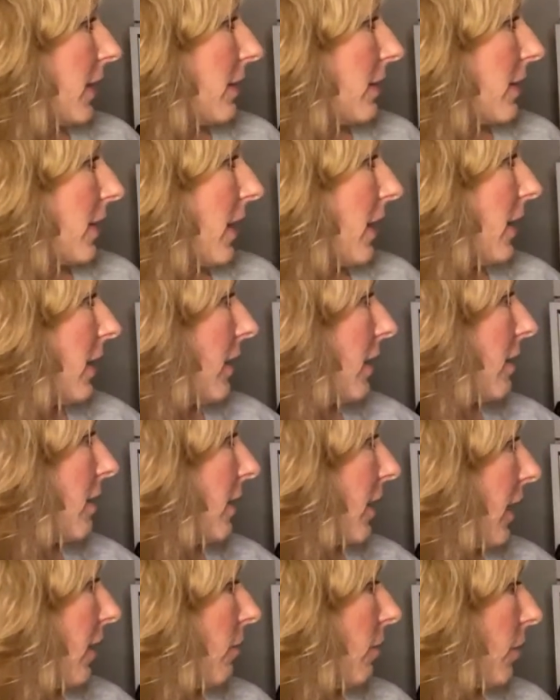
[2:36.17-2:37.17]
anxiety,
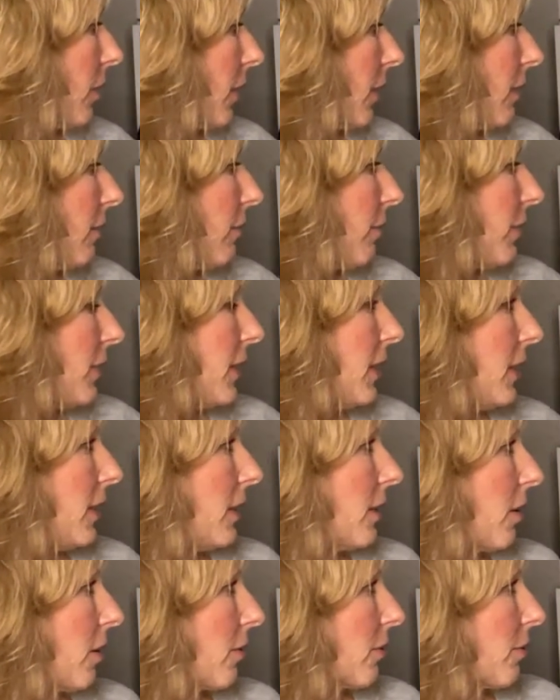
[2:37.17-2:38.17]
thyroid,
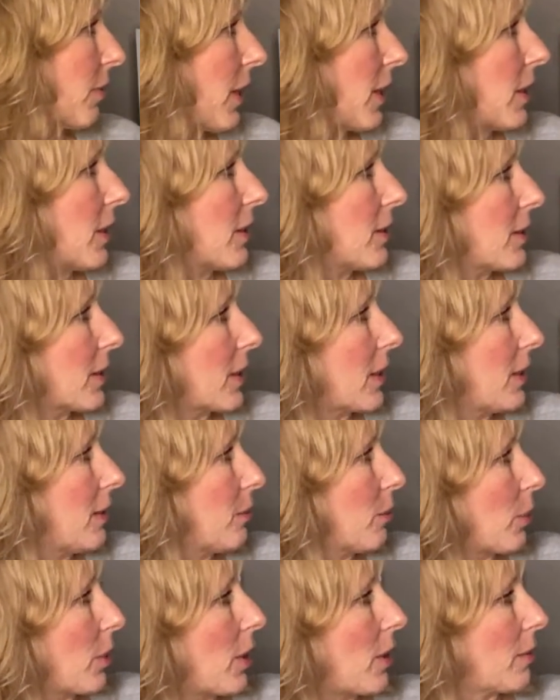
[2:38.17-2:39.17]
fatigue, arthritis, skin
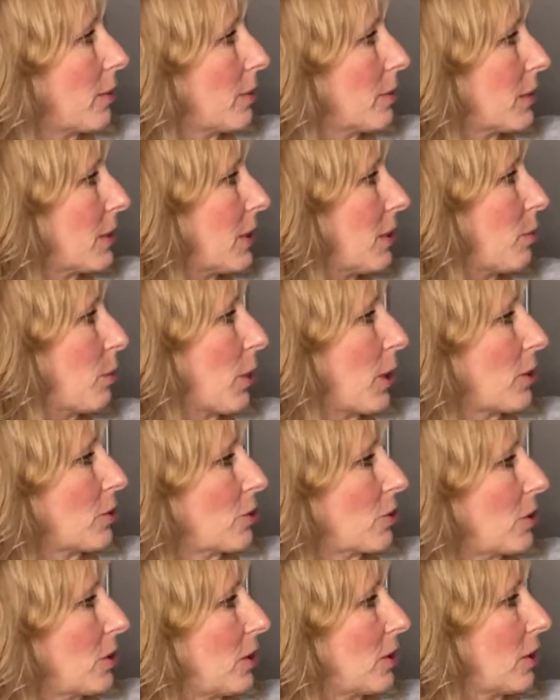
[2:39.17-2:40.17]
problems,
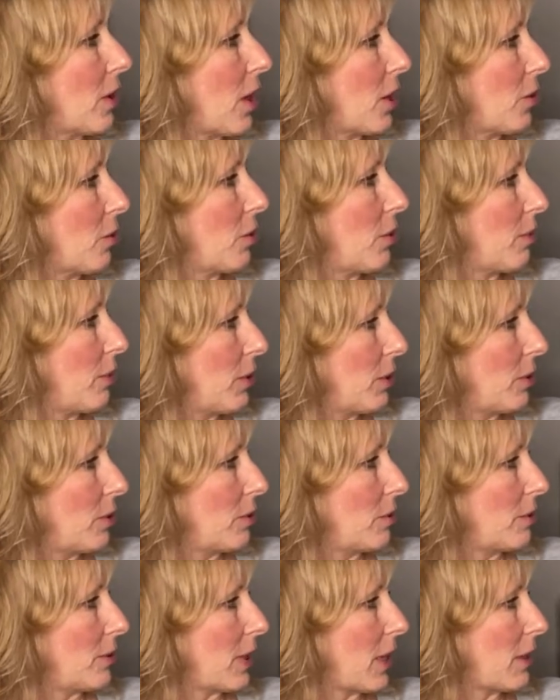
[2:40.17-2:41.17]
depression,
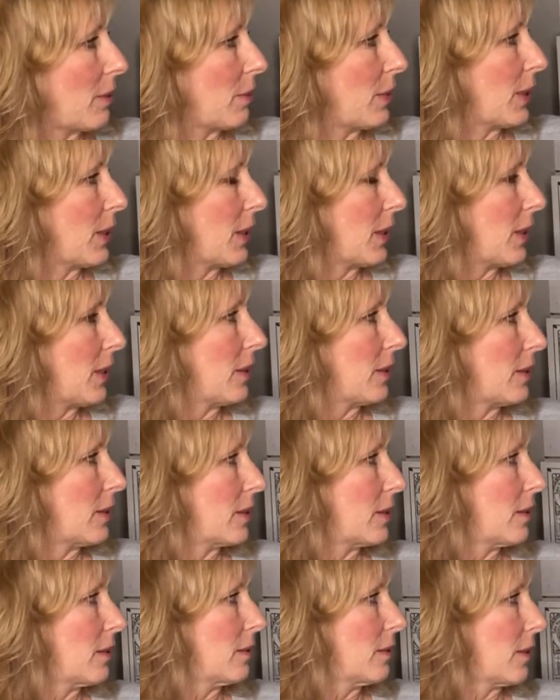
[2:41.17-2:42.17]
autoimmune,
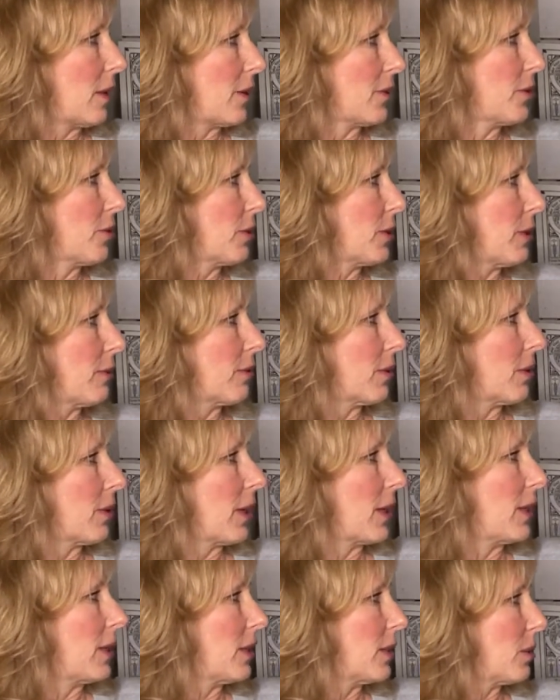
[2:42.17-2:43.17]
diabetes, ulcerative
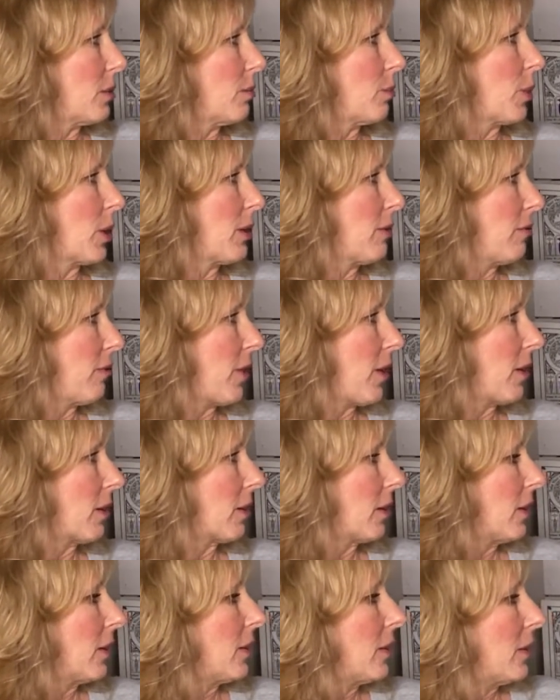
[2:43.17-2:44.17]
colitis, brain fog,
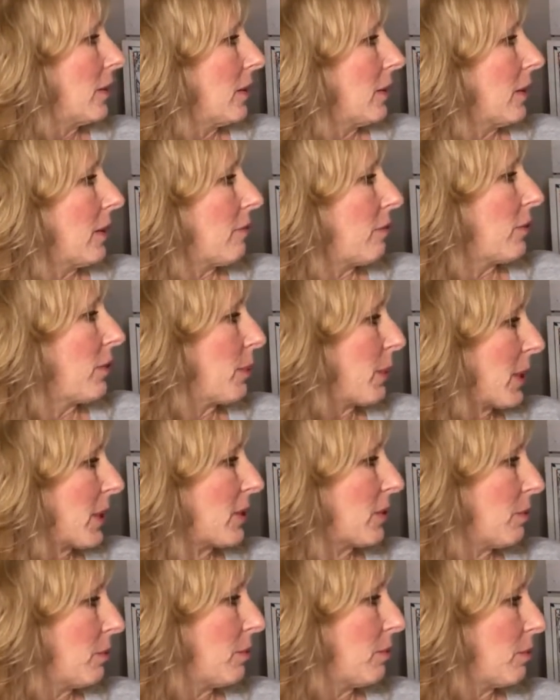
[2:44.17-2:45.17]

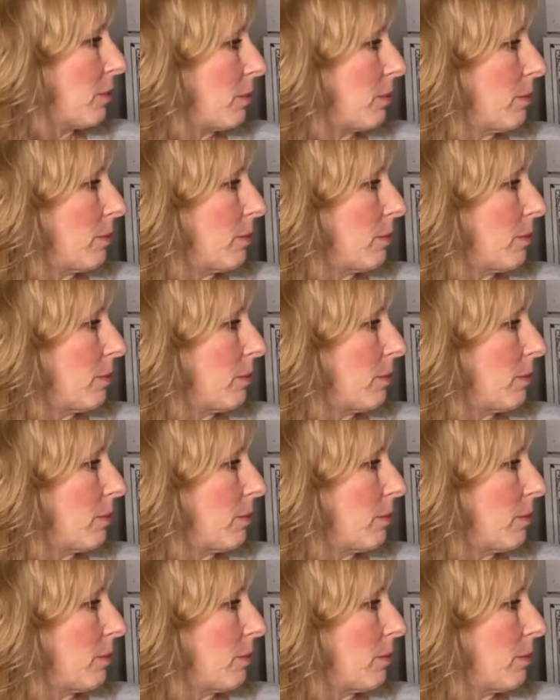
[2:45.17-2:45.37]
inflammation,